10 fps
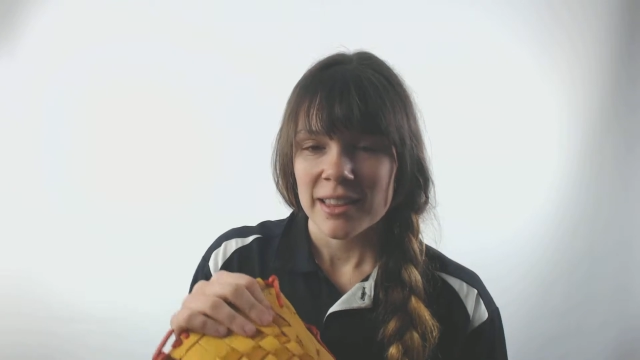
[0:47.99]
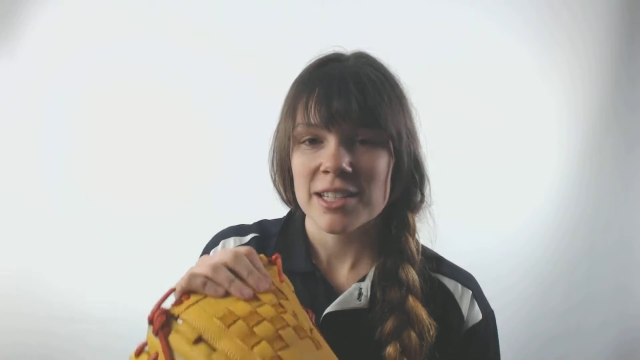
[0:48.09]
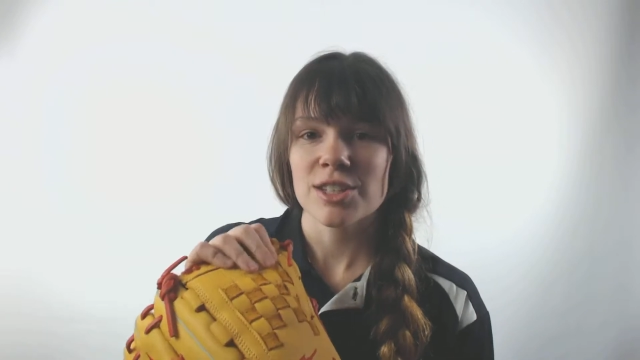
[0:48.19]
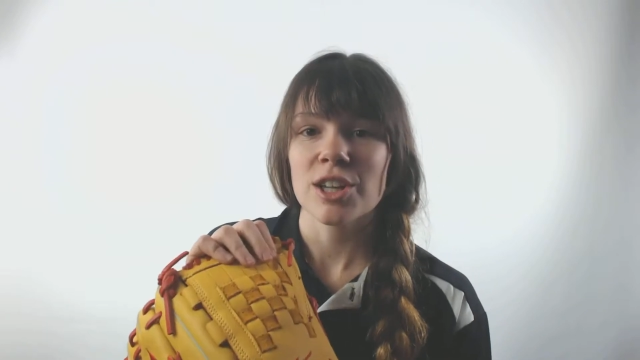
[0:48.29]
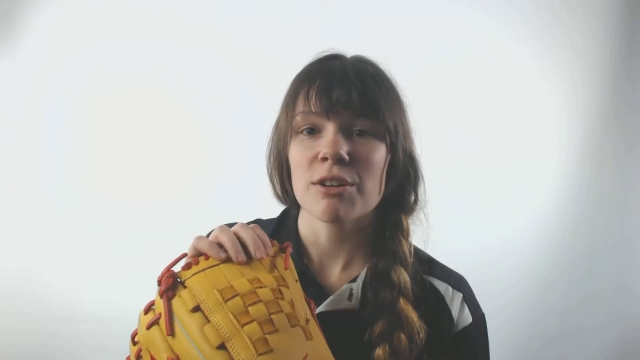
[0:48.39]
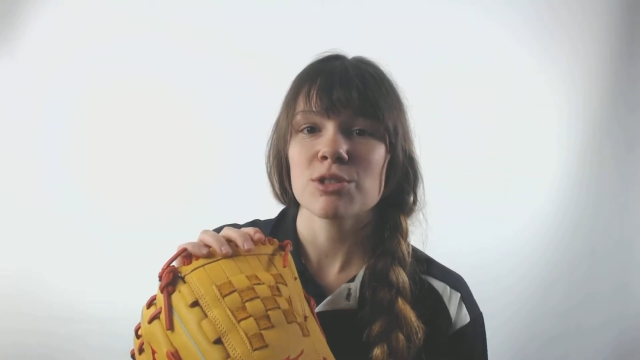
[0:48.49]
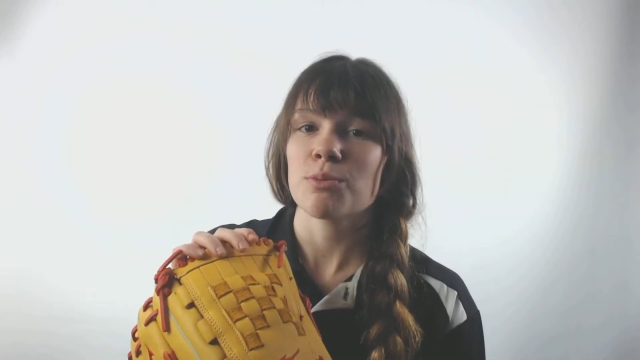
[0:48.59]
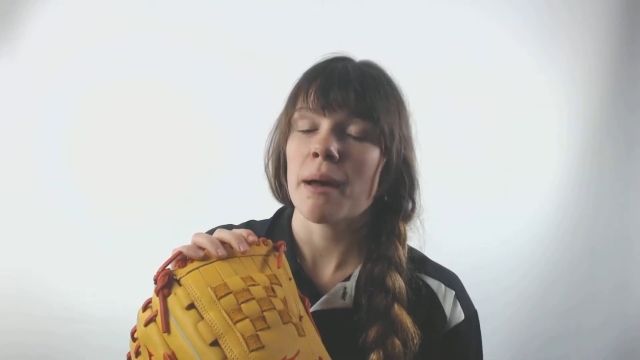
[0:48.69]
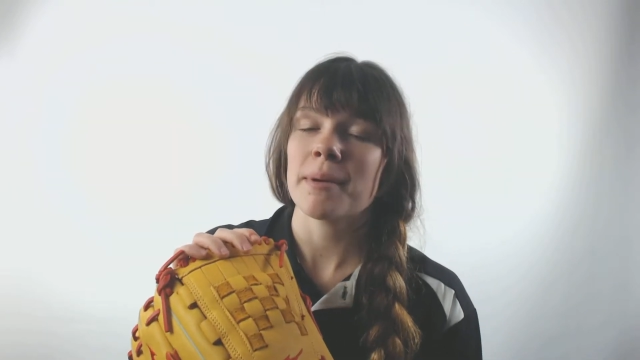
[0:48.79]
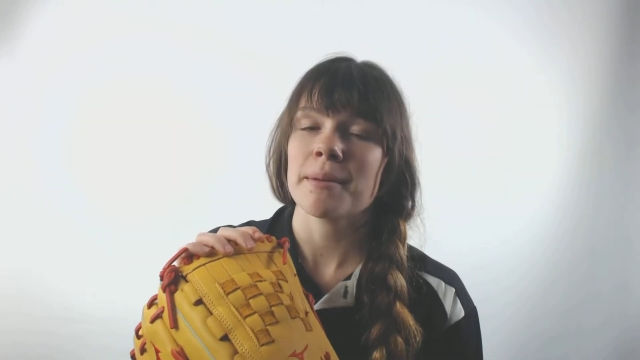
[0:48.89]
This
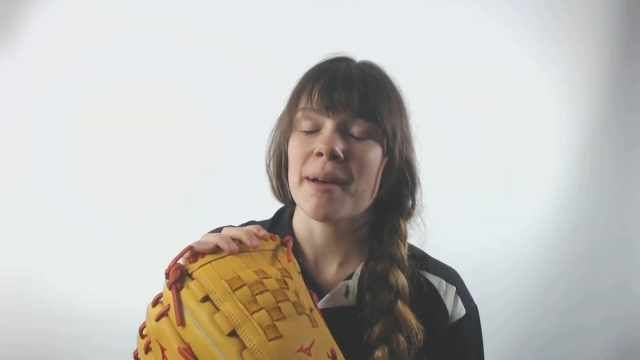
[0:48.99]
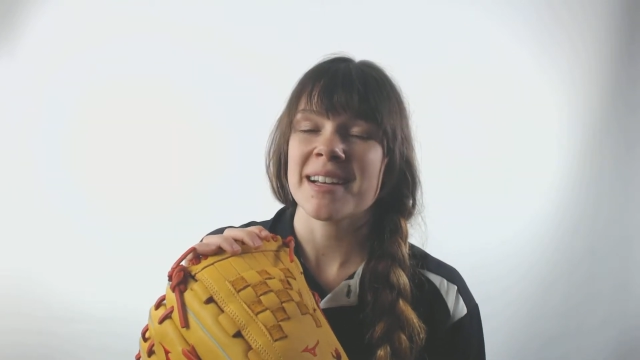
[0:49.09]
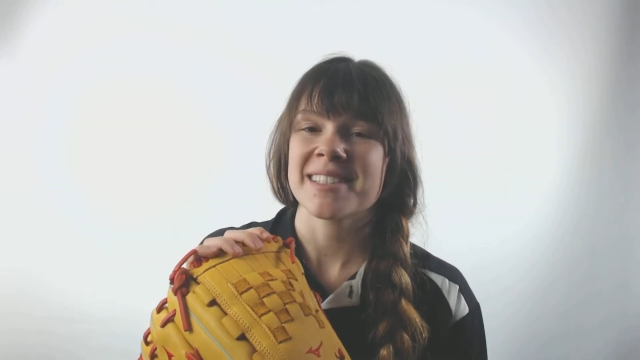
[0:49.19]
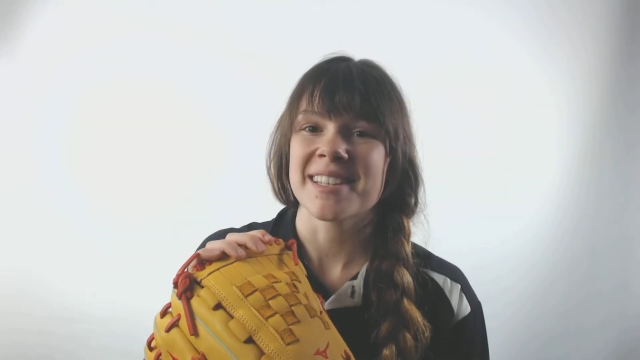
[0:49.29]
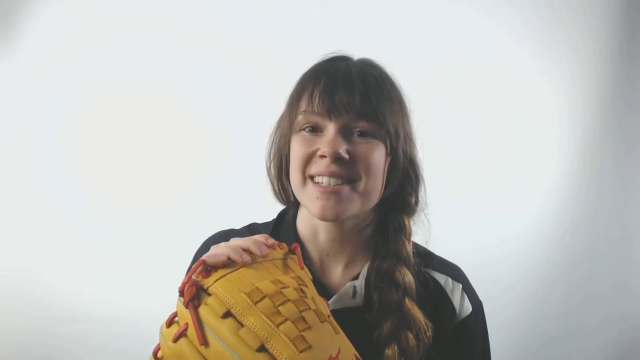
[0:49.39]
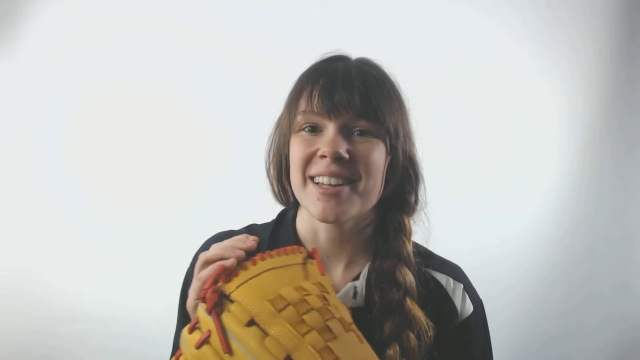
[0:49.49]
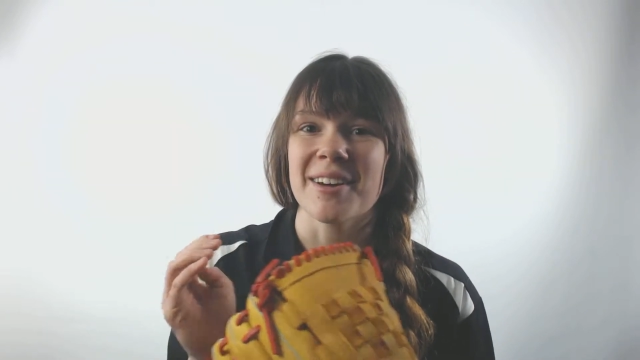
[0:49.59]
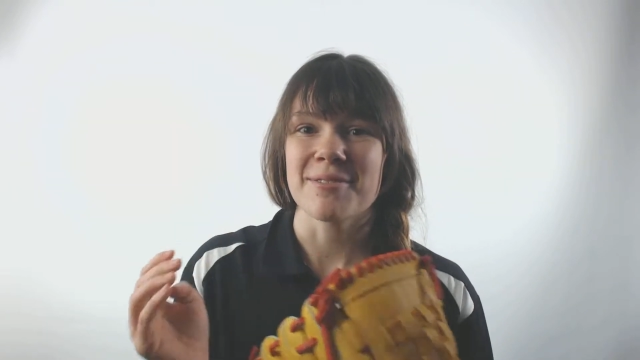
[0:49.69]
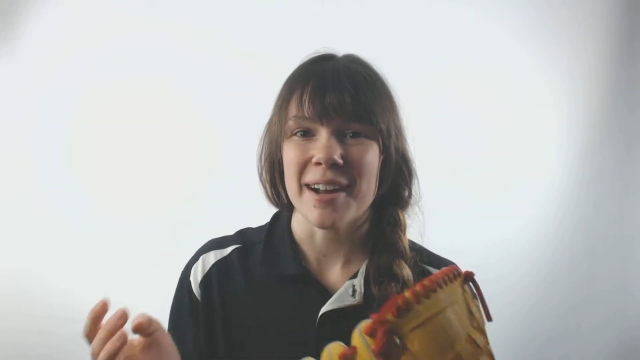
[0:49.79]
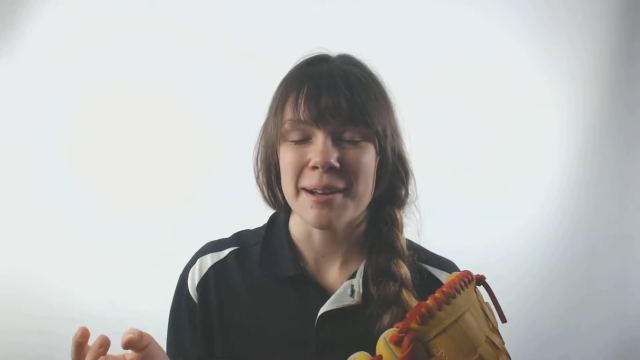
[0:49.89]
closed webbing makes this
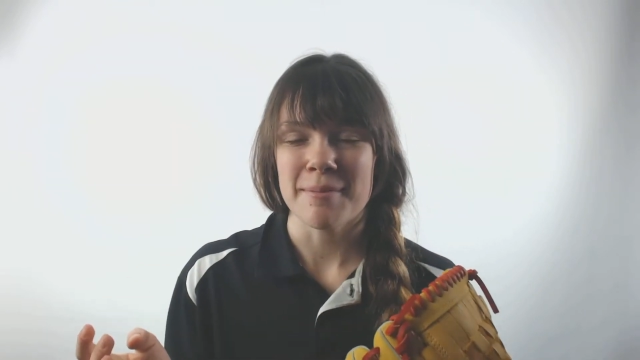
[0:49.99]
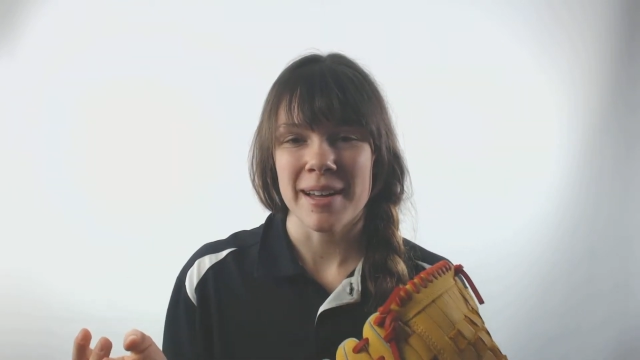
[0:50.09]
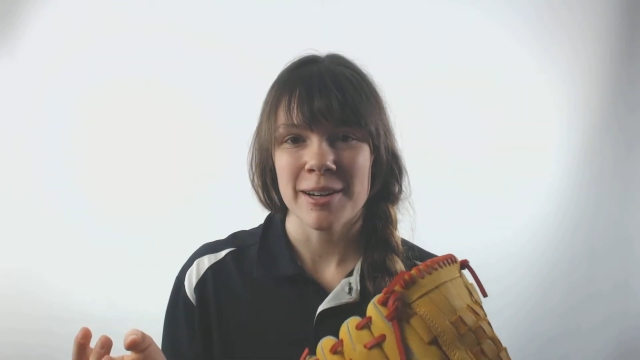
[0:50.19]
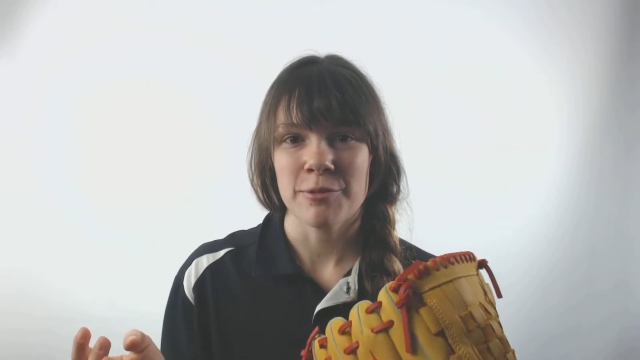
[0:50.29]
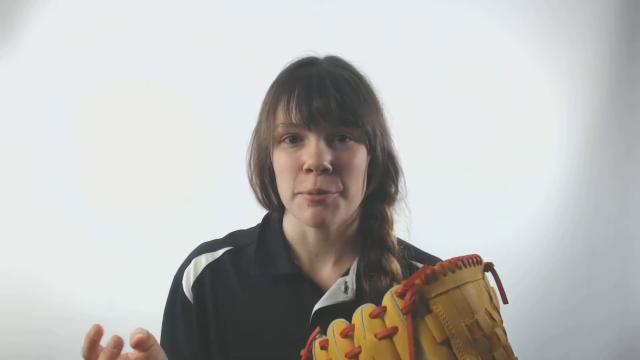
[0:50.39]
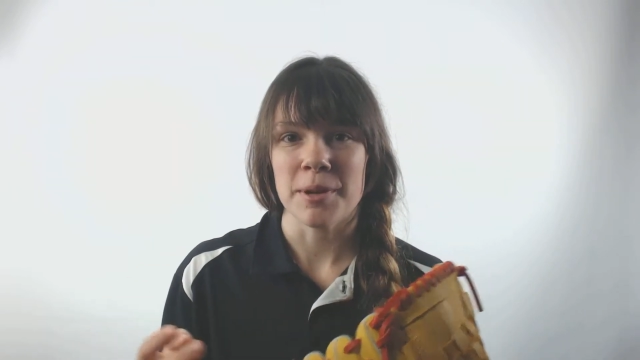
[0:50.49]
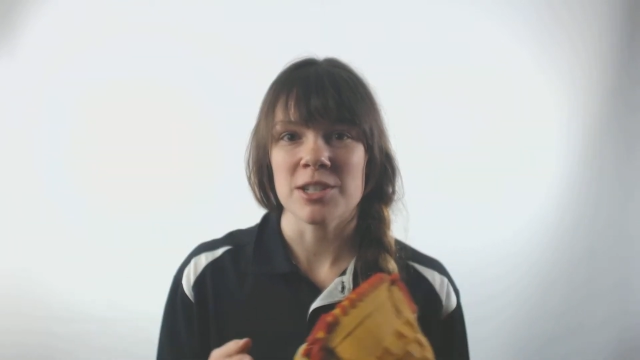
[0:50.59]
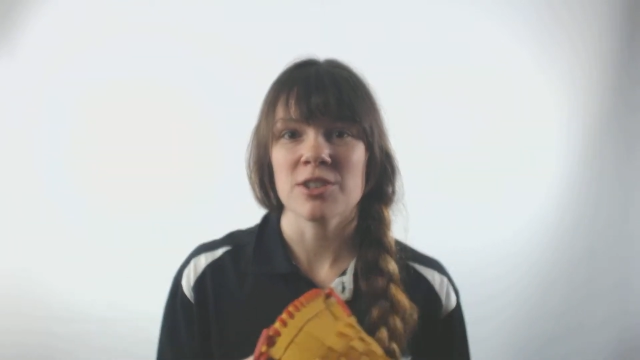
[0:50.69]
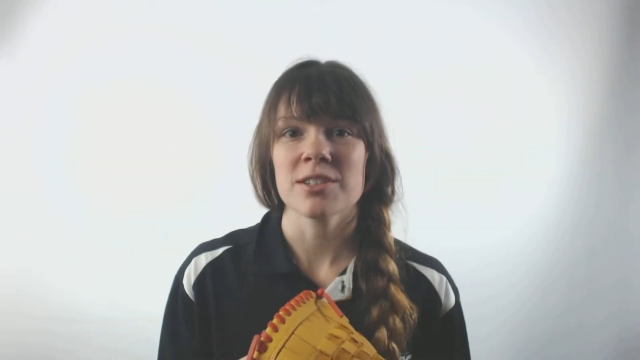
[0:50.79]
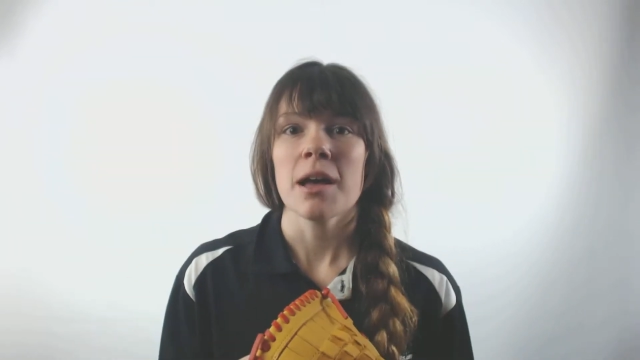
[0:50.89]
glove recommended for
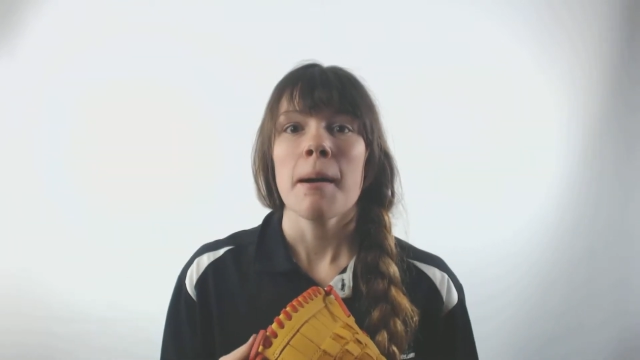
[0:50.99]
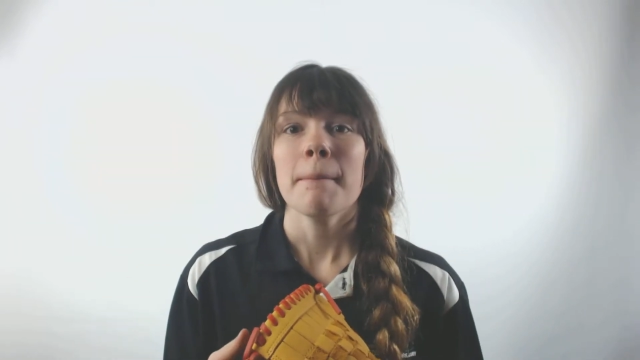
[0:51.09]
pitchers,